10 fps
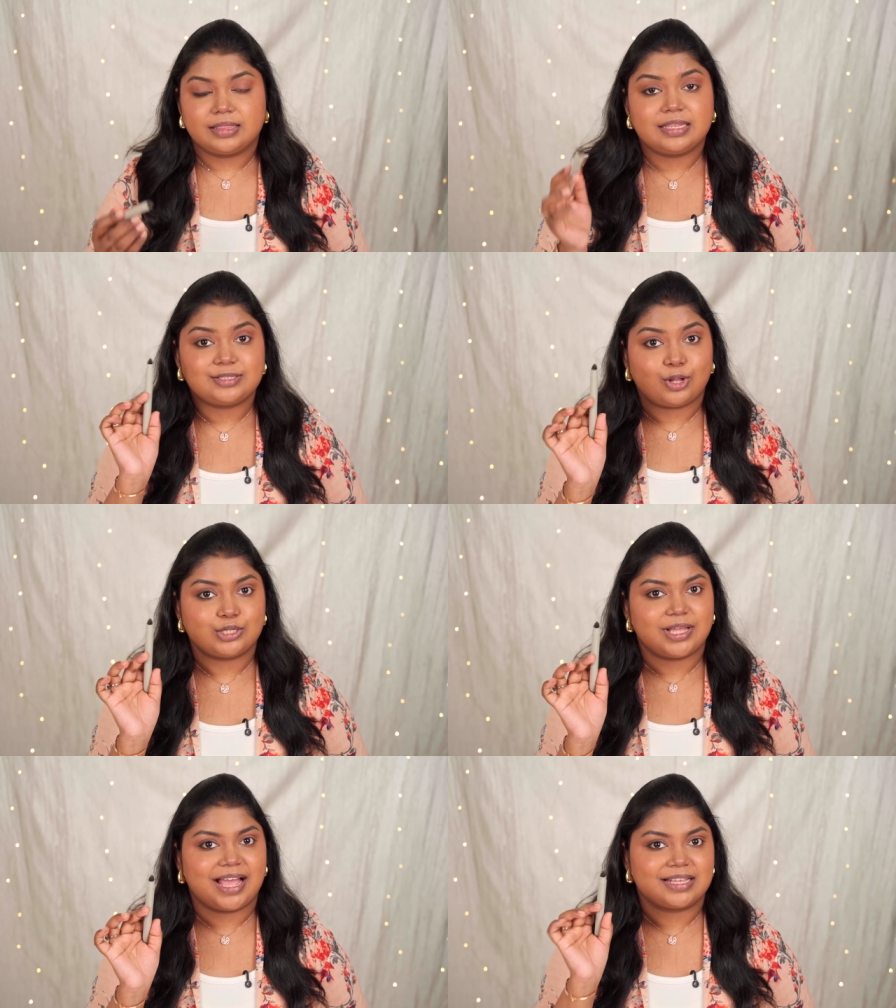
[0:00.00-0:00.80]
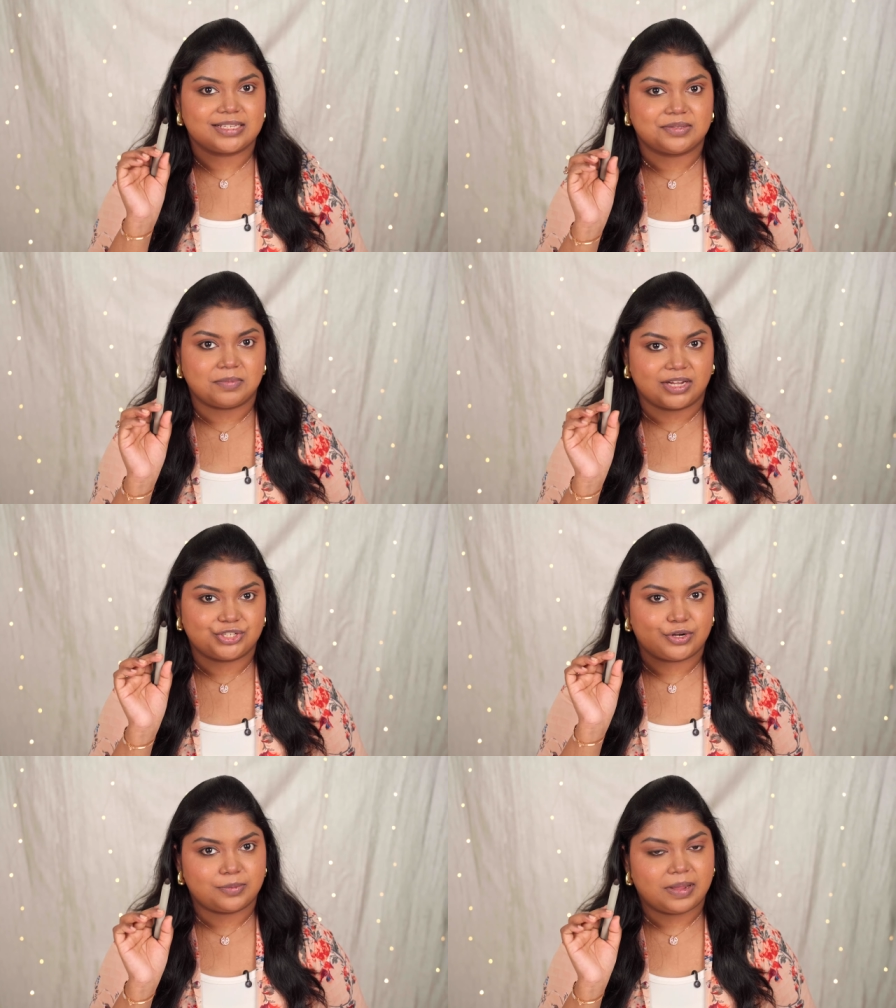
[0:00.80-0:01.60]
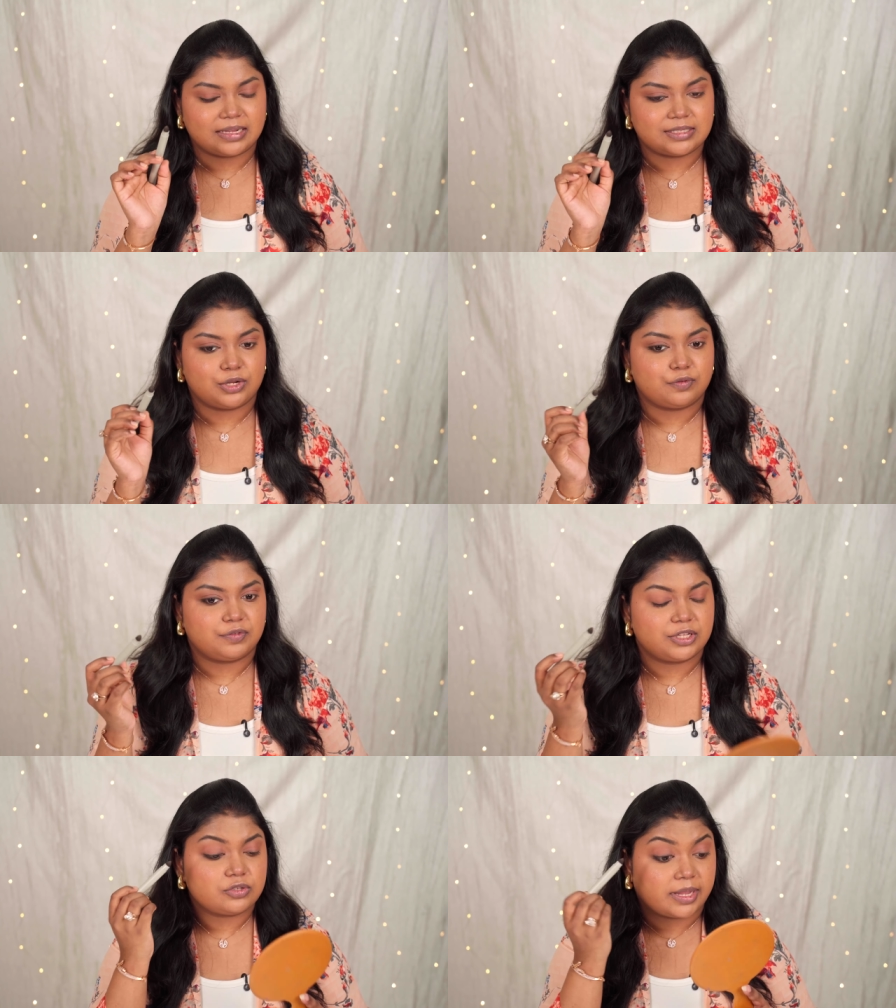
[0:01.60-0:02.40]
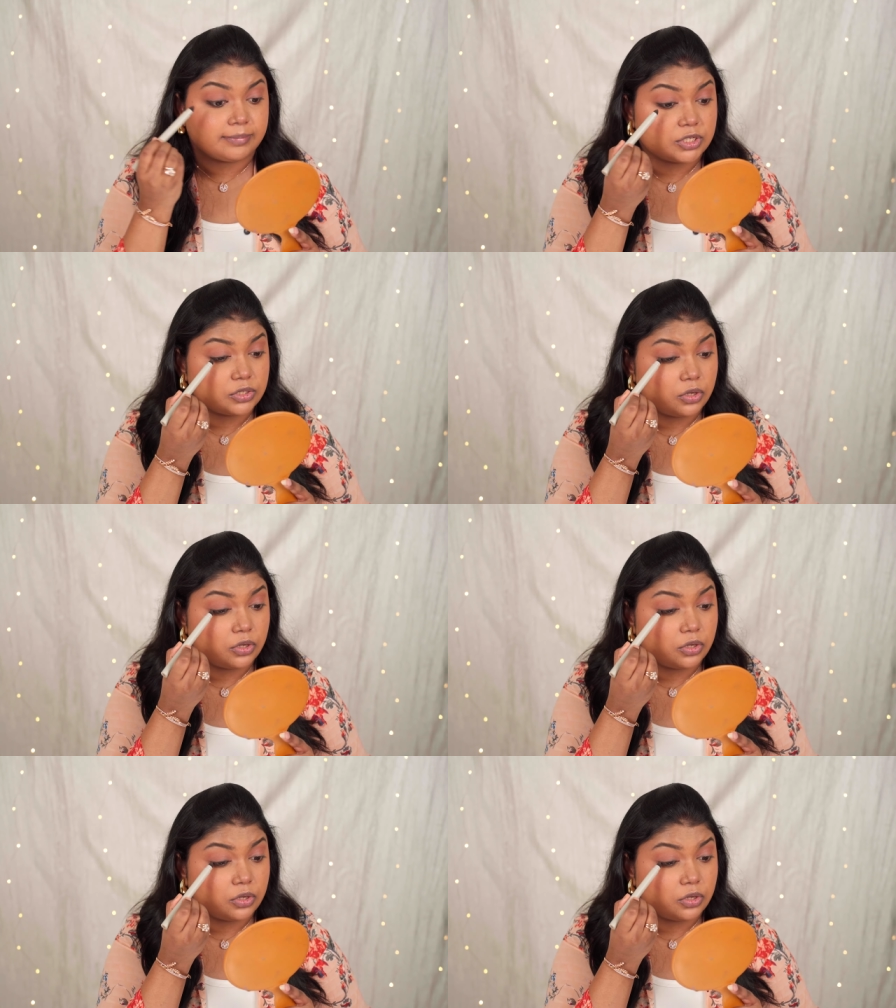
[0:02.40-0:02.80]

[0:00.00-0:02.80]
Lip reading: this also has a smudger on backside of it, so I'm just